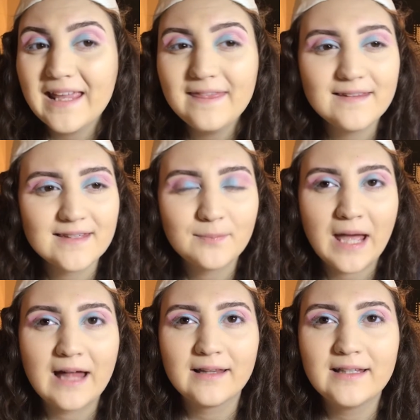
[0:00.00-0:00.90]
in this
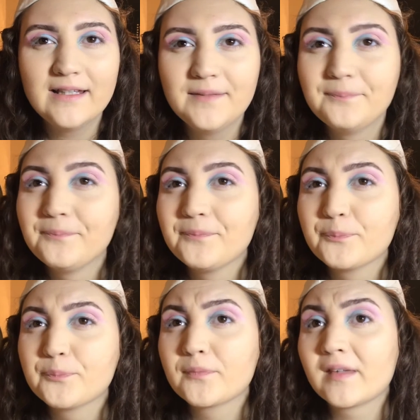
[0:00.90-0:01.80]
palette,
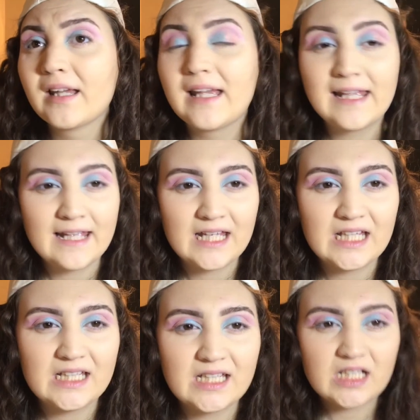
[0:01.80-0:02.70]

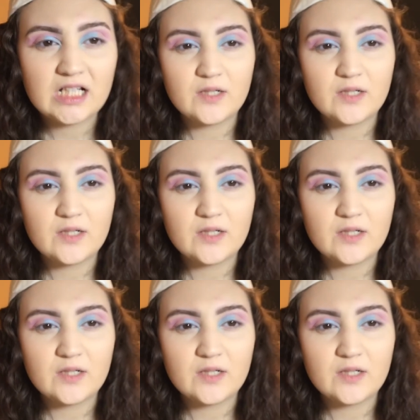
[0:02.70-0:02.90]
and